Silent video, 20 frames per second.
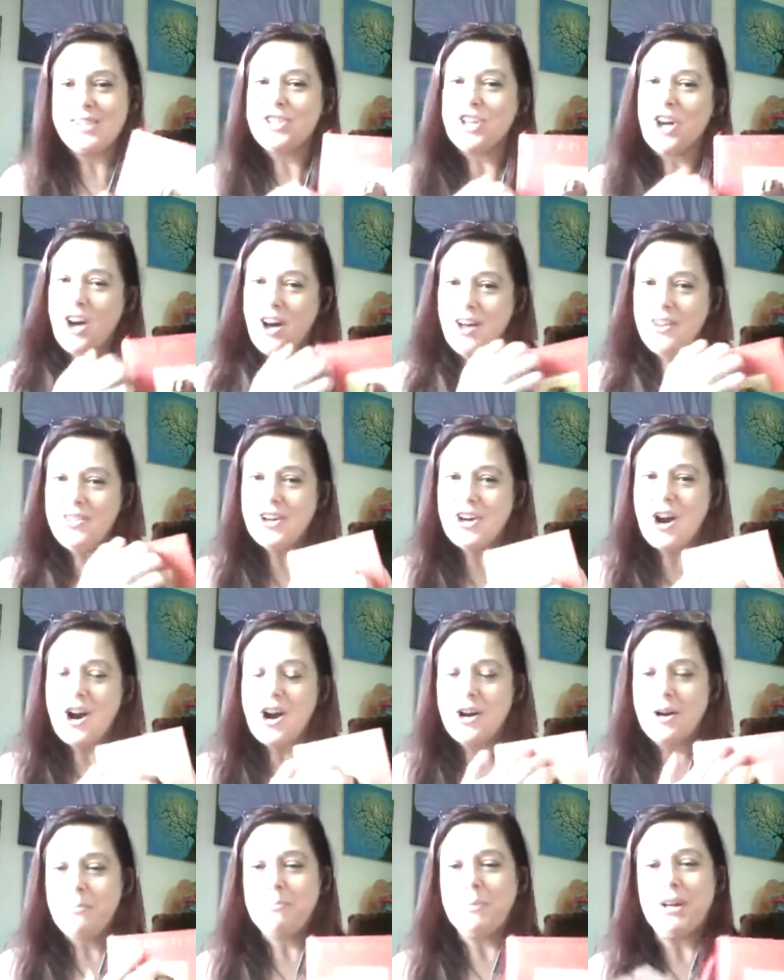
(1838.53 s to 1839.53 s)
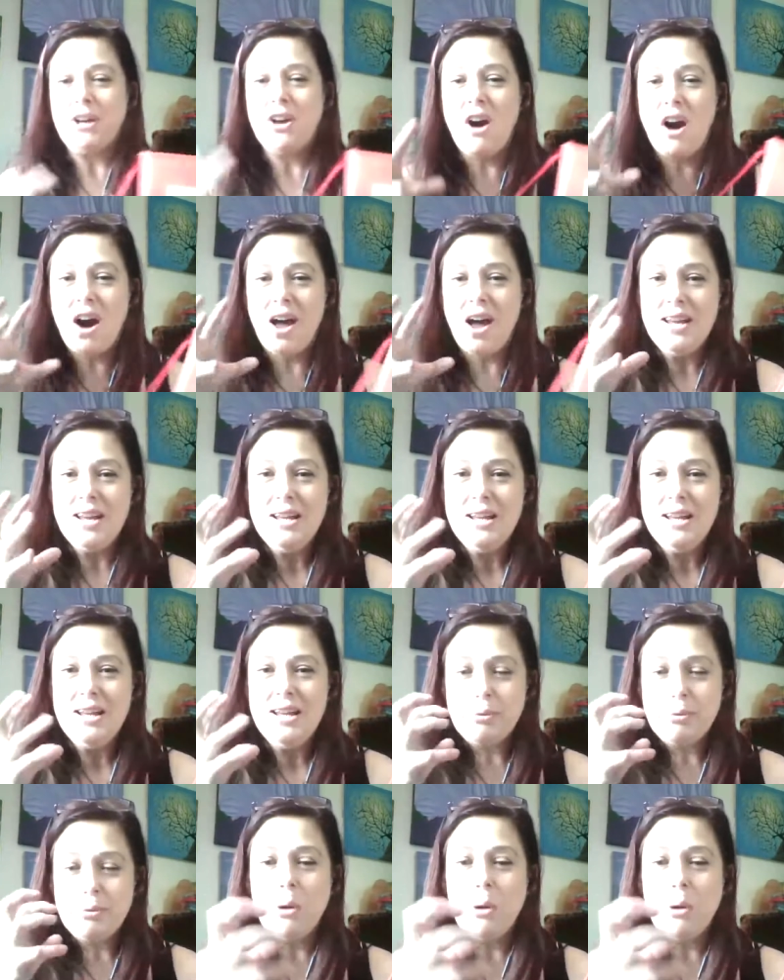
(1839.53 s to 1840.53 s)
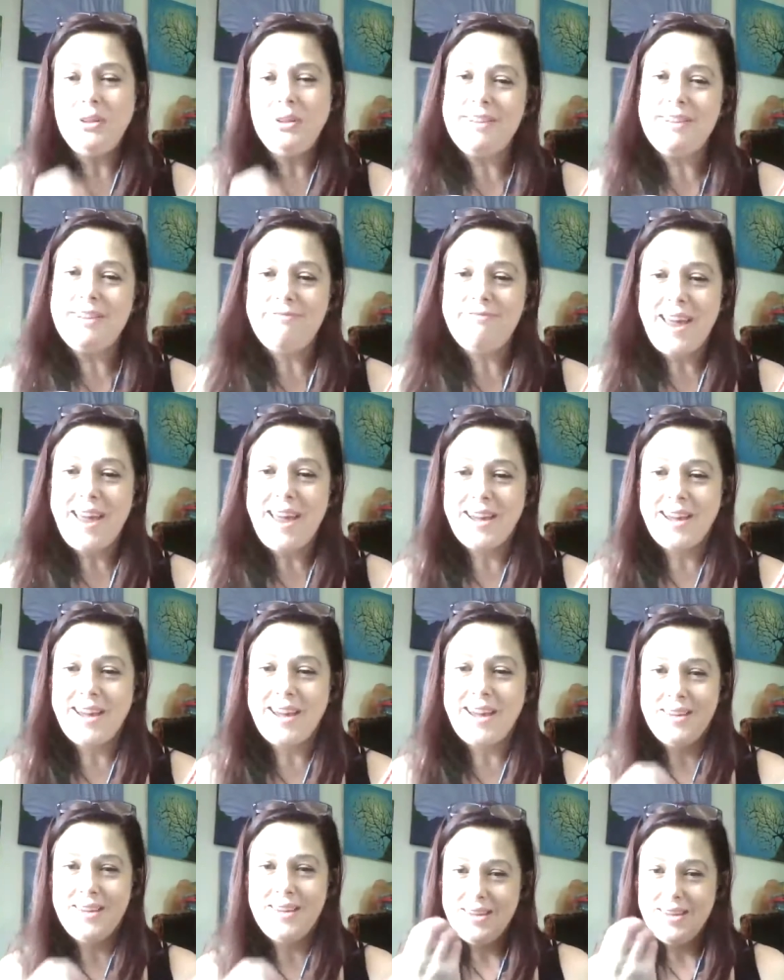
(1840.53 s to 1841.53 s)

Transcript: And I saw the garden, but not prolific.